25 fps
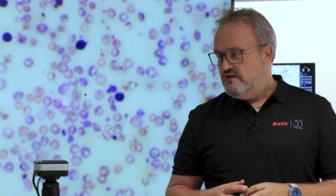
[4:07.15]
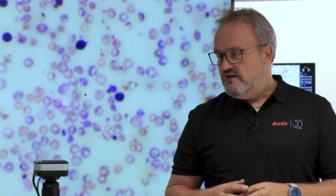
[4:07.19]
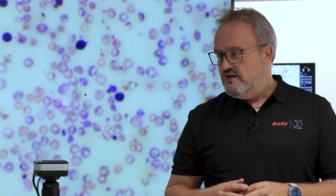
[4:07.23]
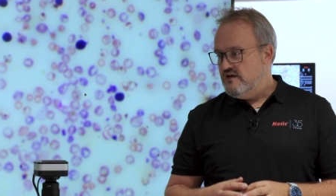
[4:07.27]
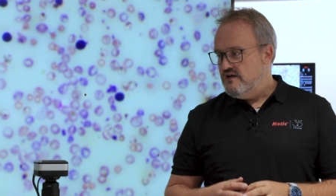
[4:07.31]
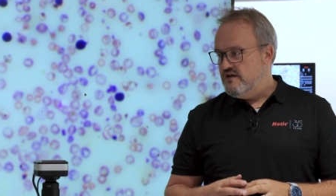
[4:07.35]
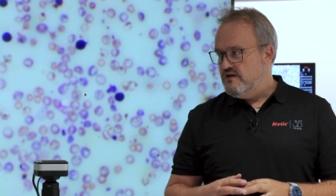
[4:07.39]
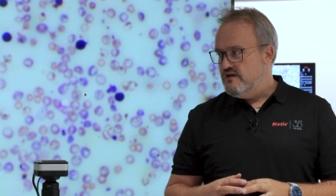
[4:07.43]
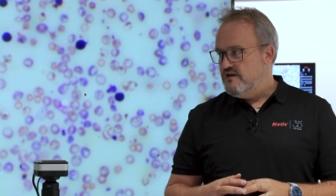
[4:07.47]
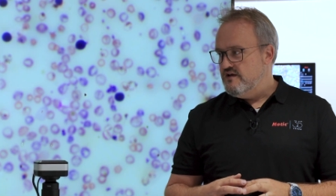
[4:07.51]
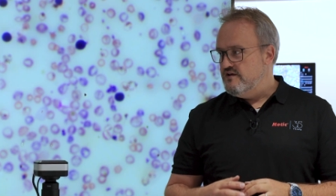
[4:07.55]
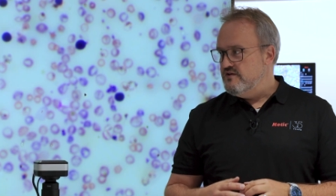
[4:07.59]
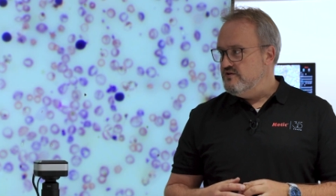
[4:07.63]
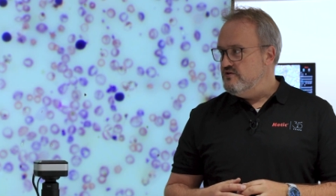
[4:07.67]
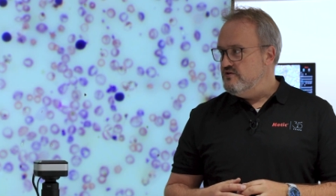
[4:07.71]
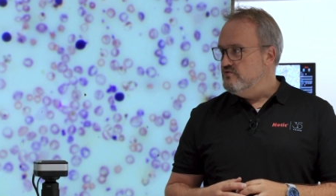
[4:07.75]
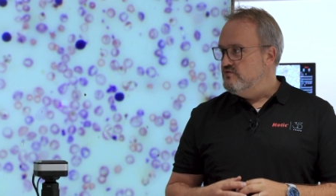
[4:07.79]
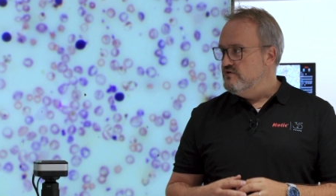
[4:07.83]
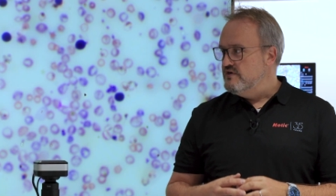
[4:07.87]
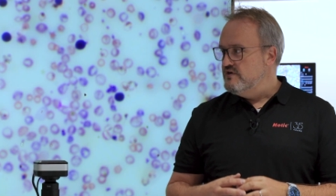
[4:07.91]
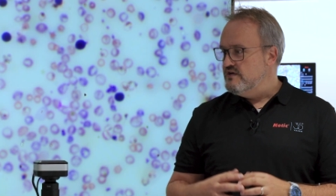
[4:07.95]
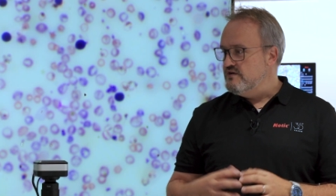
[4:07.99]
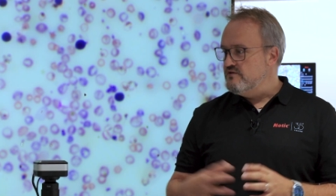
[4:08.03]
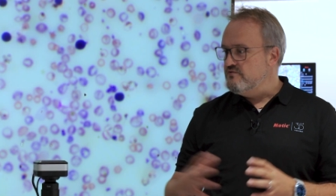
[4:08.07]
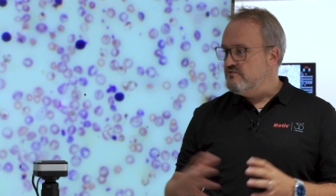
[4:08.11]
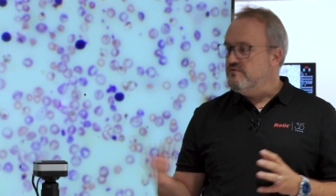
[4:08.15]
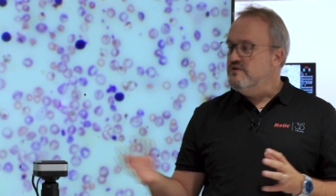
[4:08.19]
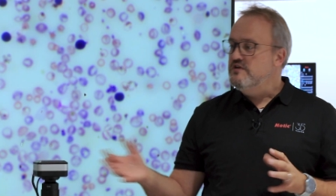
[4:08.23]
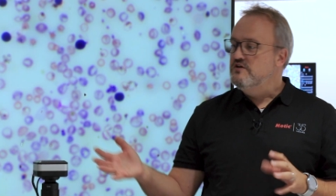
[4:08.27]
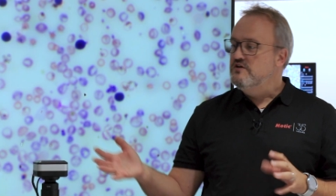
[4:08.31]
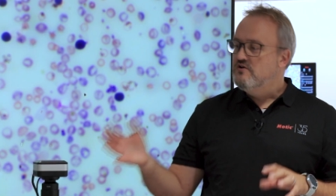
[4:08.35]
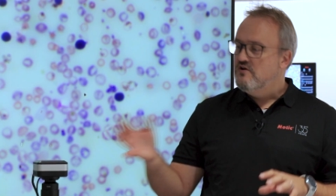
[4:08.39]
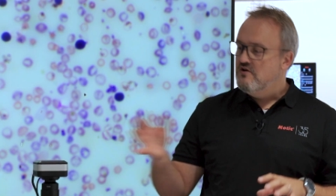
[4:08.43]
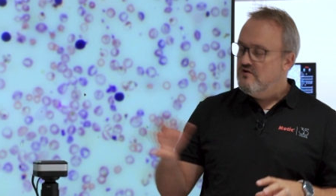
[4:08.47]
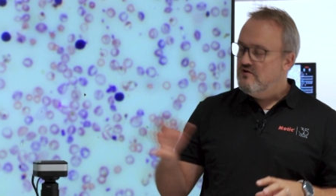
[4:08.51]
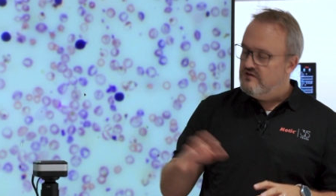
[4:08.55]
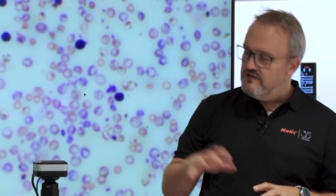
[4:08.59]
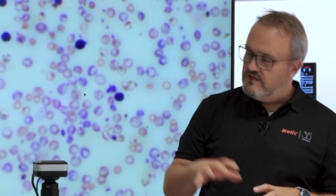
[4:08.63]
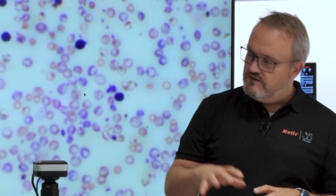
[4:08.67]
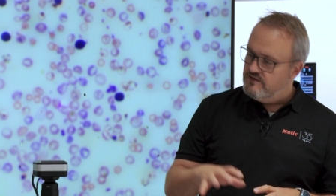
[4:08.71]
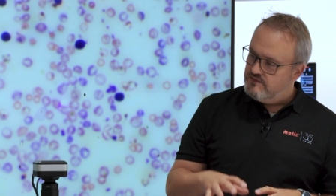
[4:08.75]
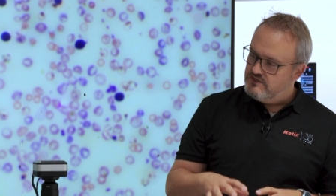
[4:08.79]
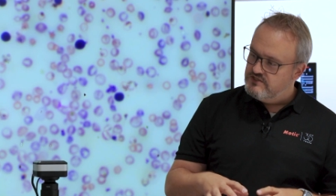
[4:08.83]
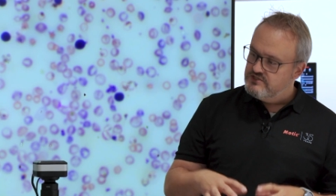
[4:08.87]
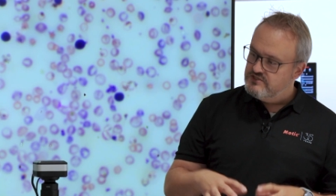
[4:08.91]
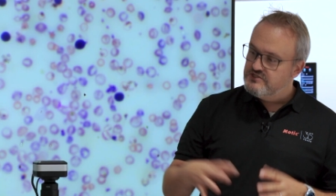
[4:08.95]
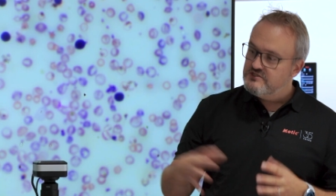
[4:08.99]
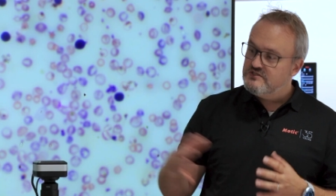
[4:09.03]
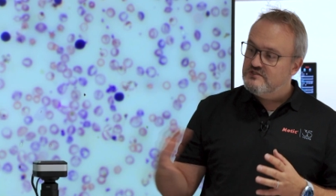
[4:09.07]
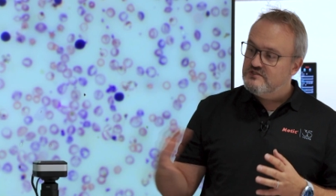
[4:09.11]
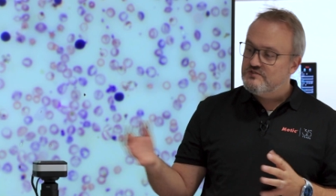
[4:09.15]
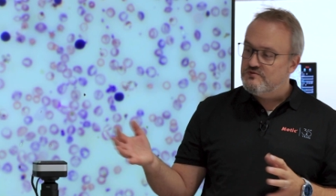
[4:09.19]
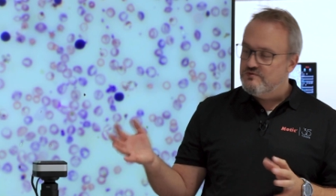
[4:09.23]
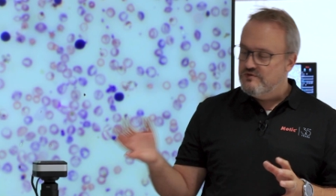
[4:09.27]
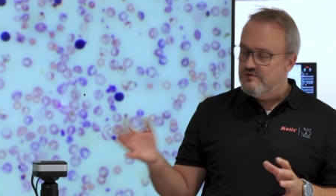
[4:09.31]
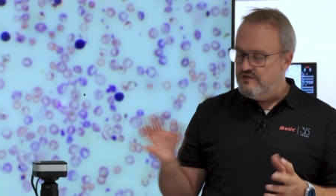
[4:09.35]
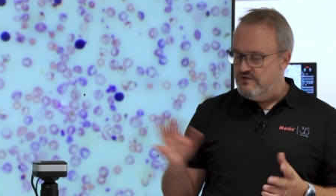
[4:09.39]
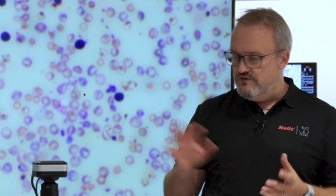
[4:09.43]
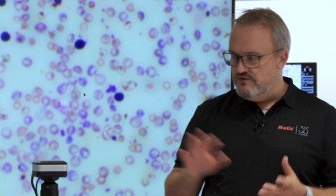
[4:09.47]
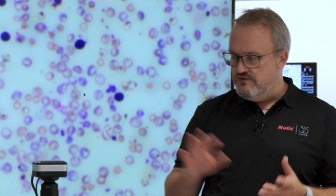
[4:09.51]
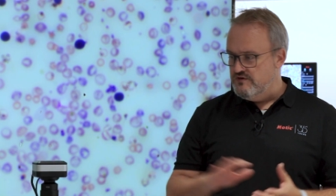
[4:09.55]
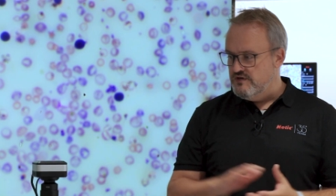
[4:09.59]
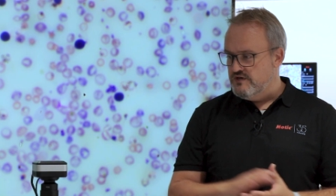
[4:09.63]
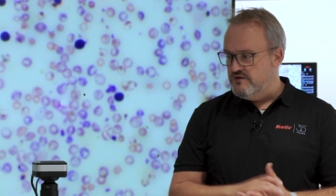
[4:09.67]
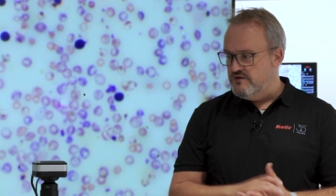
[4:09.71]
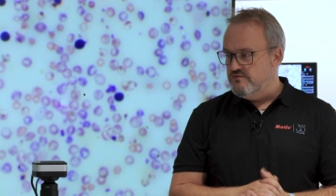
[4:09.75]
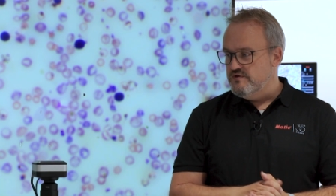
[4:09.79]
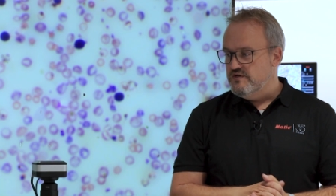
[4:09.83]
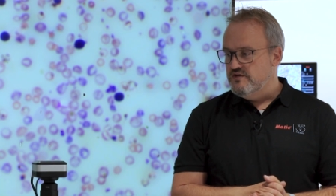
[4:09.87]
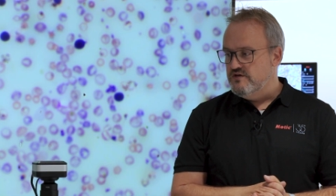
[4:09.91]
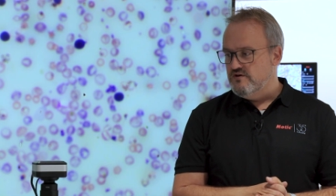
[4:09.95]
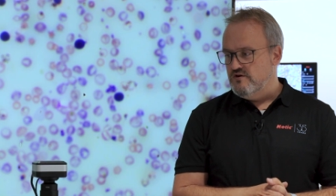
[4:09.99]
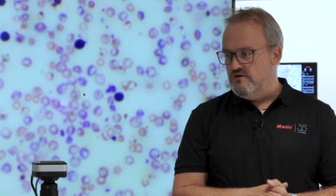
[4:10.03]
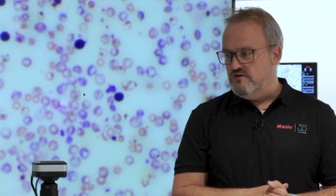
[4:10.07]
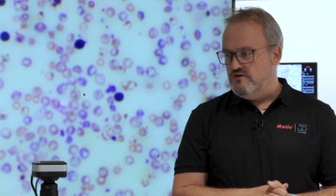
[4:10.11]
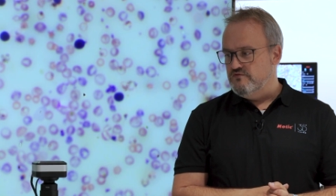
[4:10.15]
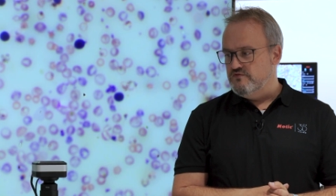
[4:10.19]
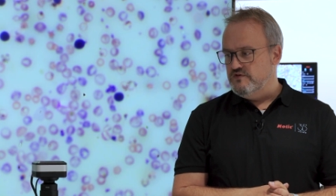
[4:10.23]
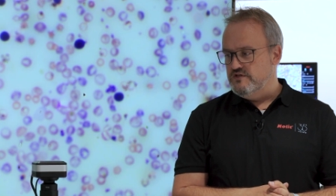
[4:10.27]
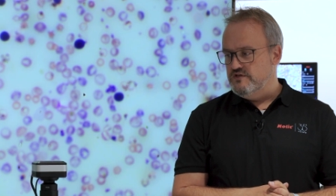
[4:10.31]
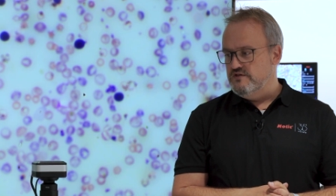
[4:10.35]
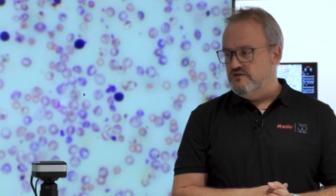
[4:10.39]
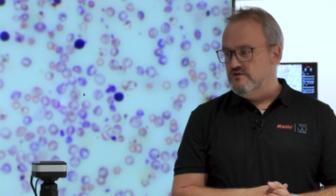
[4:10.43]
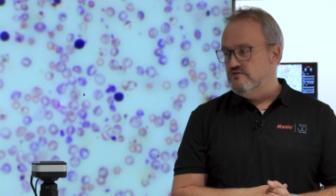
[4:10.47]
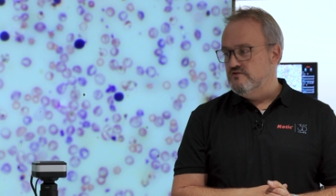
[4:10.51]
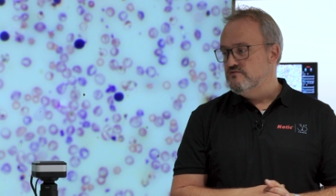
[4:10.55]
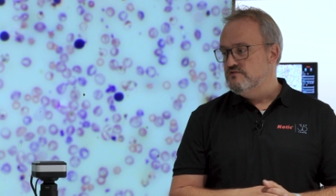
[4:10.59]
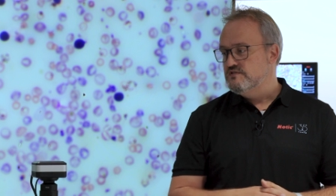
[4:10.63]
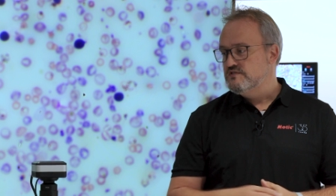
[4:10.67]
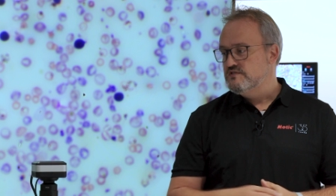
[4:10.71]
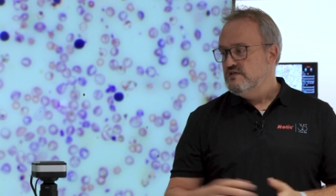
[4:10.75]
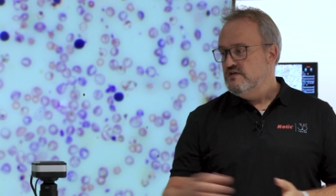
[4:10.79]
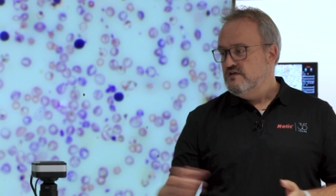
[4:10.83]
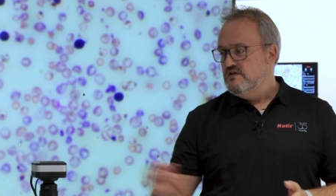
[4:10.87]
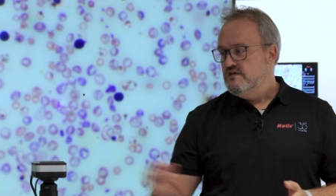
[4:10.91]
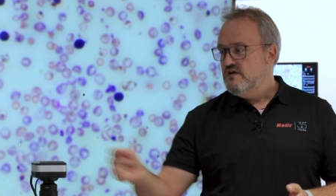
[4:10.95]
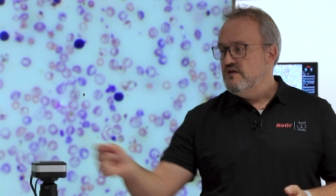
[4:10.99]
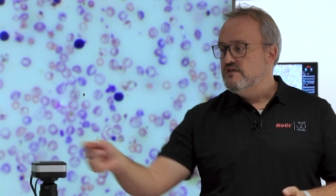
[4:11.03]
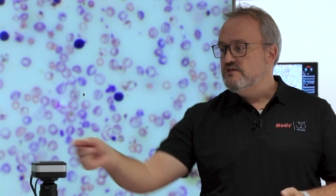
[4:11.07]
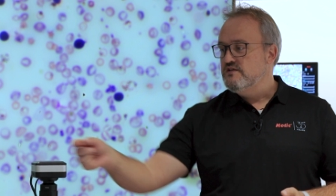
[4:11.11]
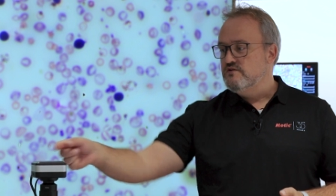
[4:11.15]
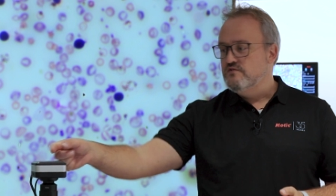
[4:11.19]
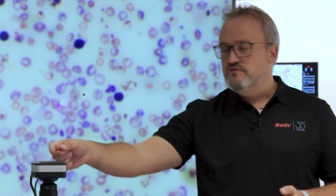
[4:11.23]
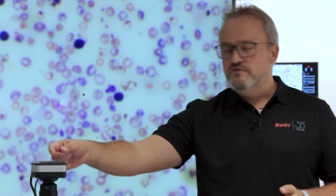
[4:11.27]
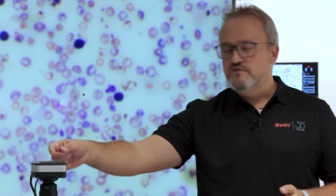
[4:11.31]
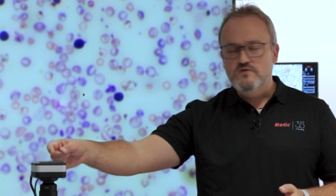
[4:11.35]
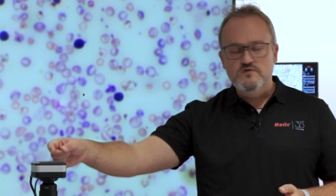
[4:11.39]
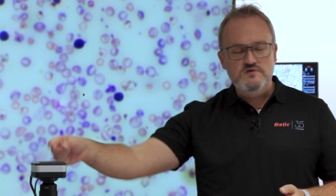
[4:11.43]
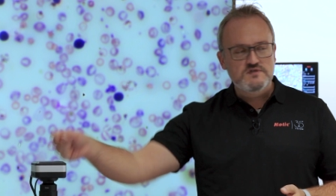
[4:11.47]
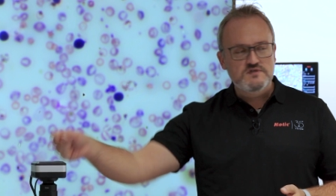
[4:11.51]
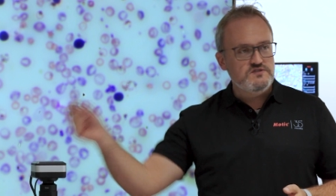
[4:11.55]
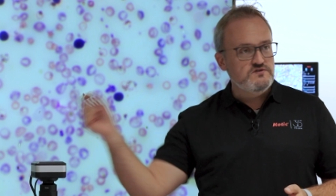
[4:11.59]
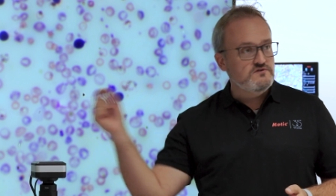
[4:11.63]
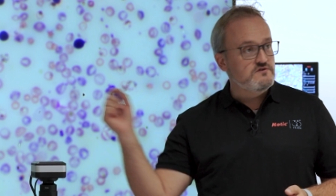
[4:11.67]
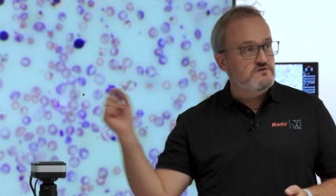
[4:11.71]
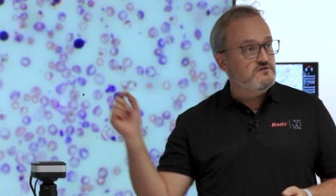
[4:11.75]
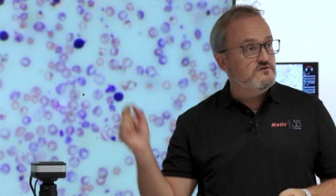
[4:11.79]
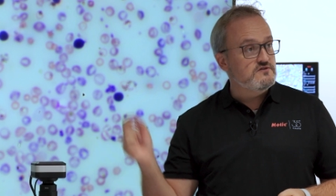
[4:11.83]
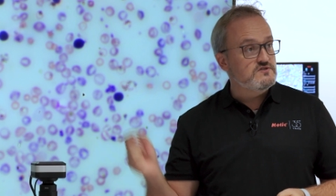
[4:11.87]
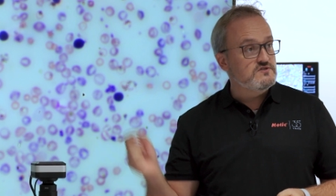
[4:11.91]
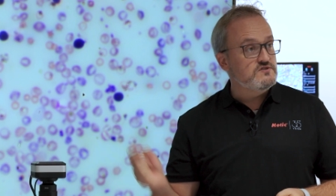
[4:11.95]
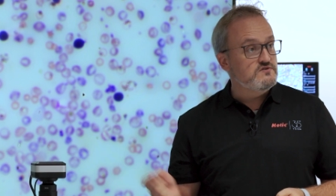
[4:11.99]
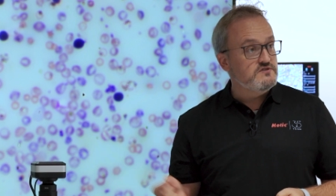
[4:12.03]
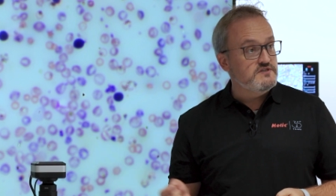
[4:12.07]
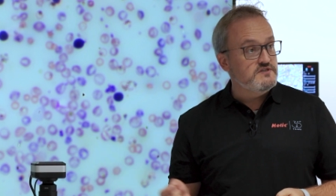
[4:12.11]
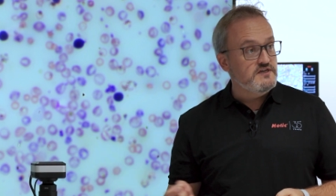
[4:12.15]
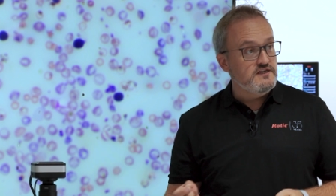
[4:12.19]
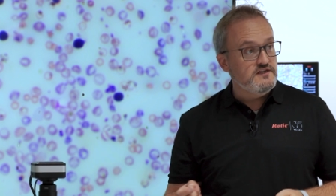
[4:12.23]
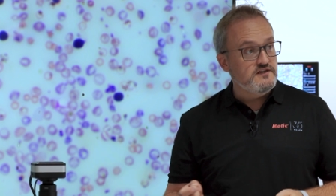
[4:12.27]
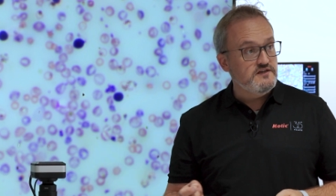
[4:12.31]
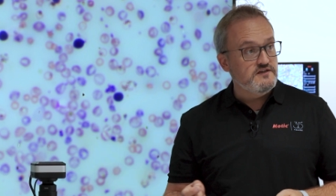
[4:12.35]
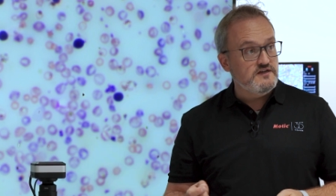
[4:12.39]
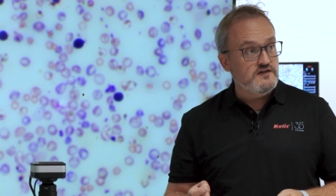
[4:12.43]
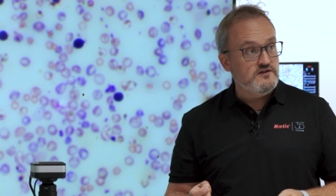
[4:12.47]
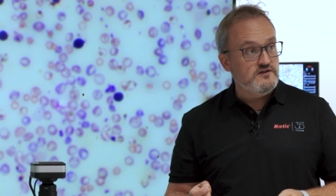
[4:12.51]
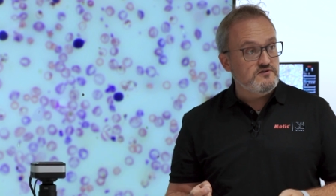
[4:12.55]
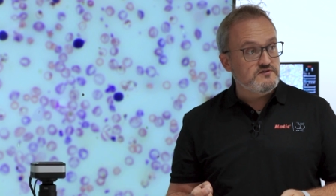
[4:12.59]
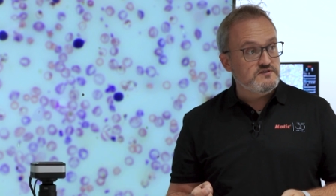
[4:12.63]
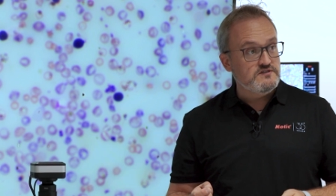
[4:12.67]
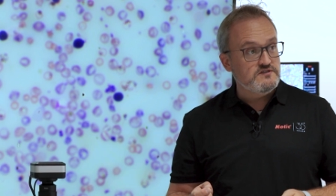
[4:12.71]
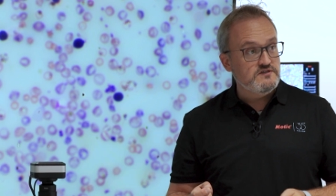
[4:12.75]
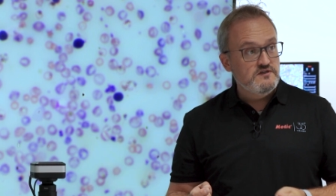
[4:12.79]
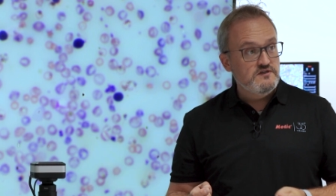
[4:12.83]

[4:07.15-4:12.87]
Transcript: uh, you can recall images, re you can recall videos, and then of course you can also take it out.